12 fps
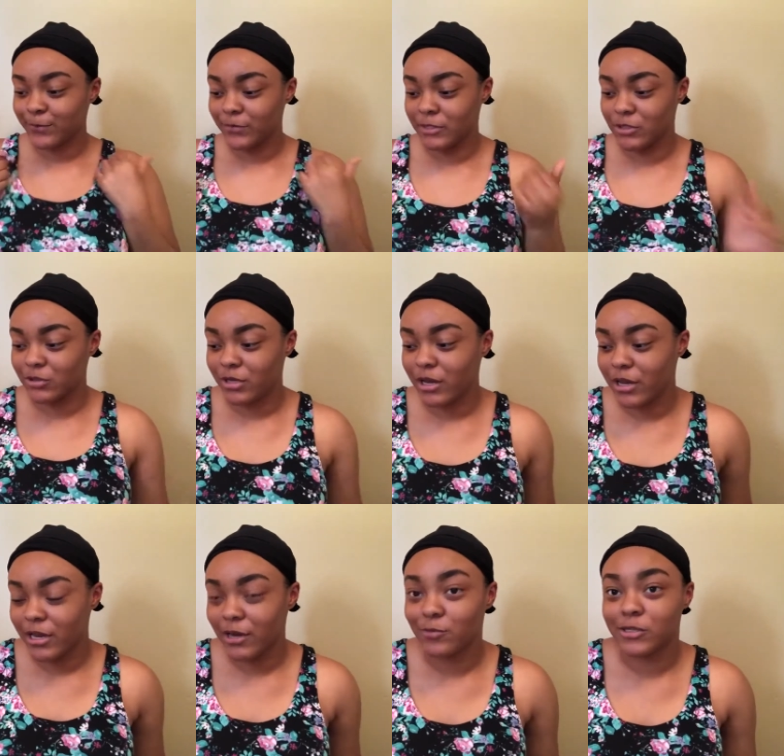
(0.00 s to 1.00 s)
The junior
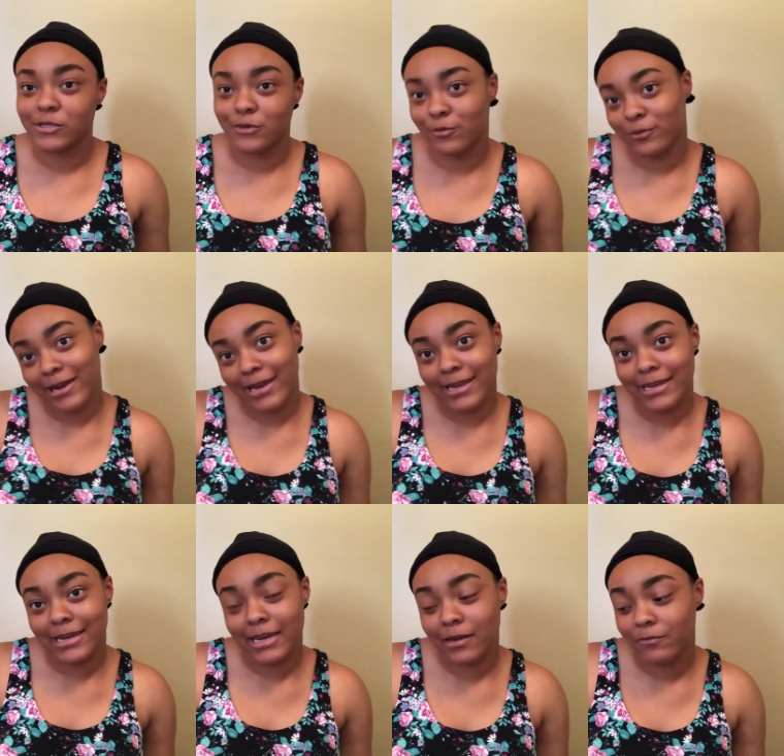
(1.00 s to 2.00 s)
year was
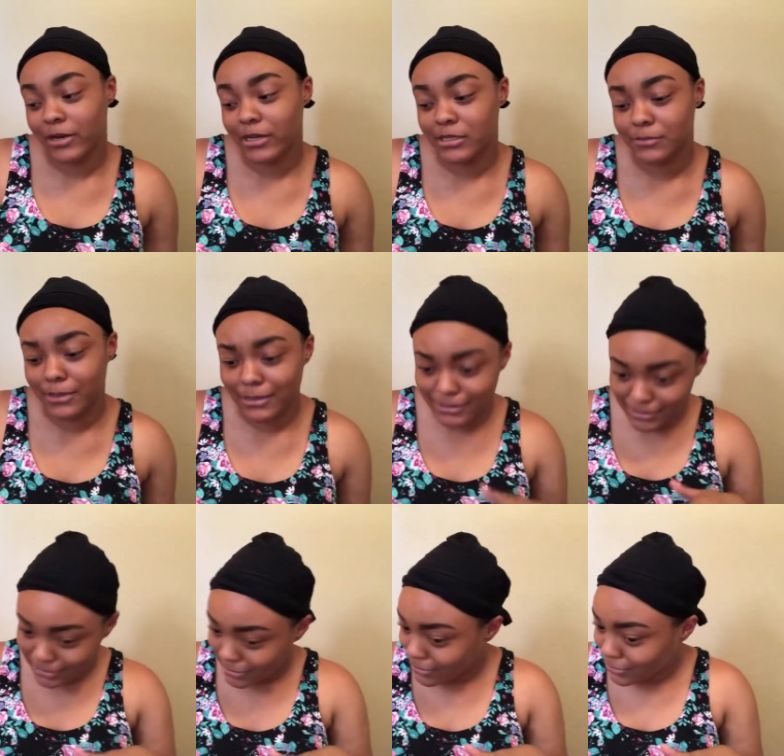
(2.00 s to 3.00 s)
great. Now I'm ready to be a
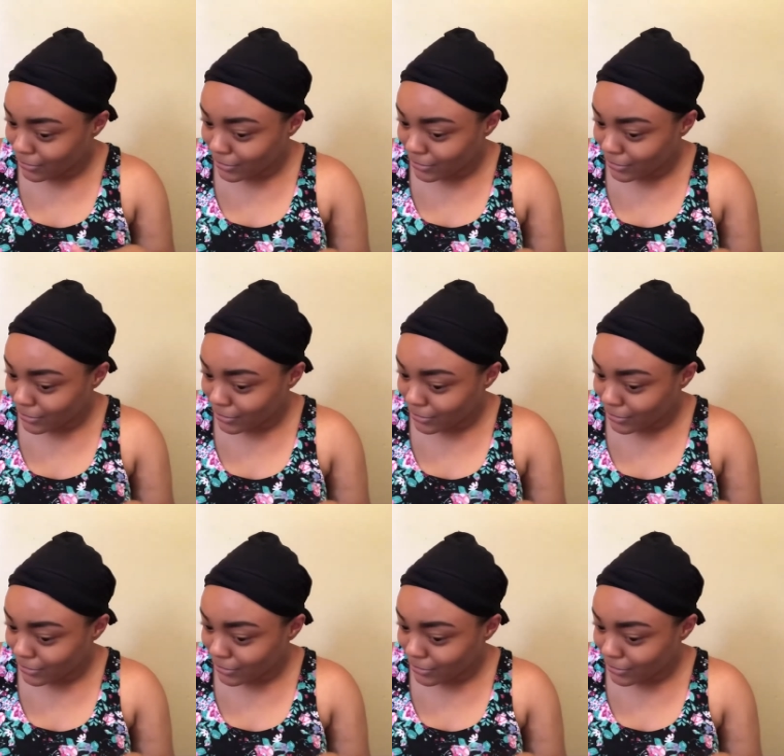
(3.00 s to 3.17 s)
senior.